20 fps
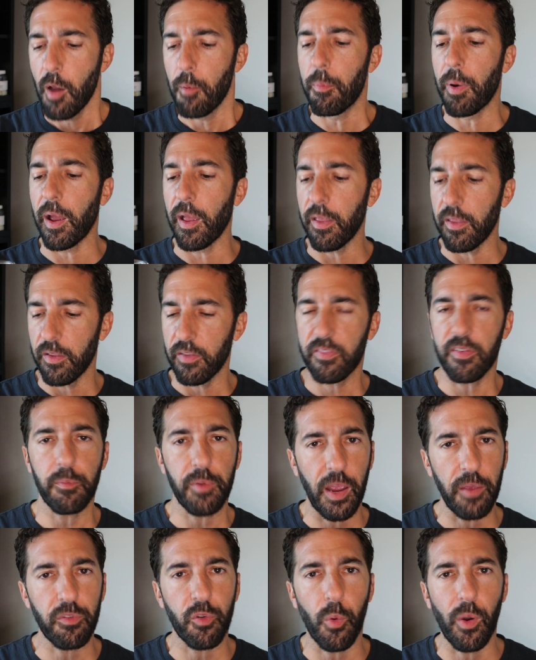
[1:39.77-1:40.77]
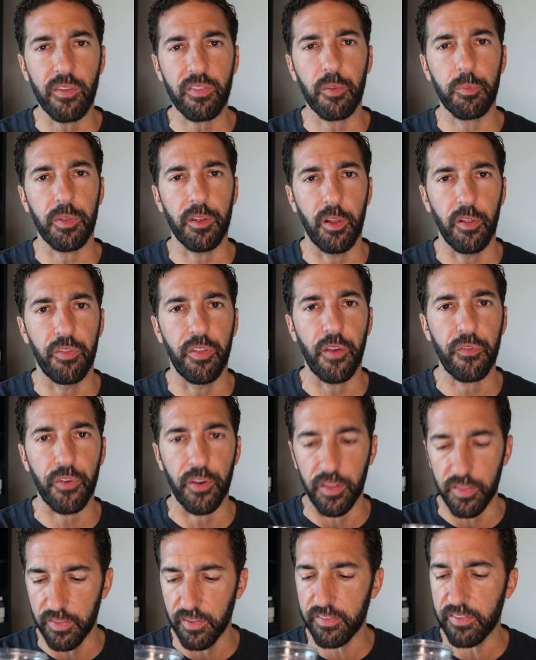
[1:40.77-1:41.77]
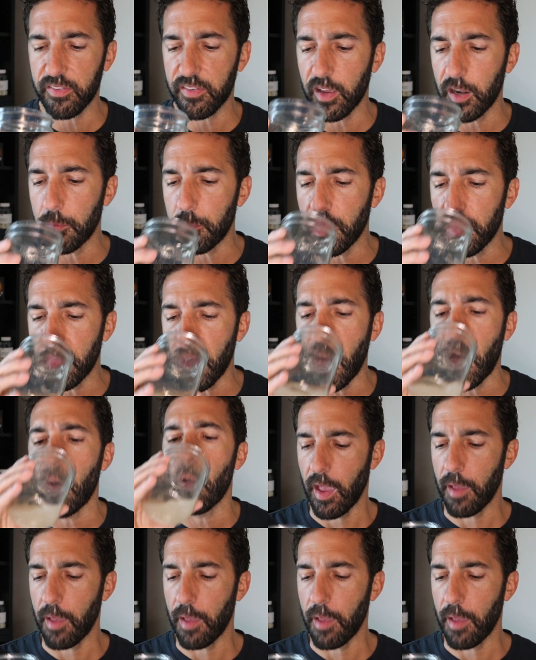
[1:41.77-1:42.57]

But sometimes you want something a little different, and this is gonna be that.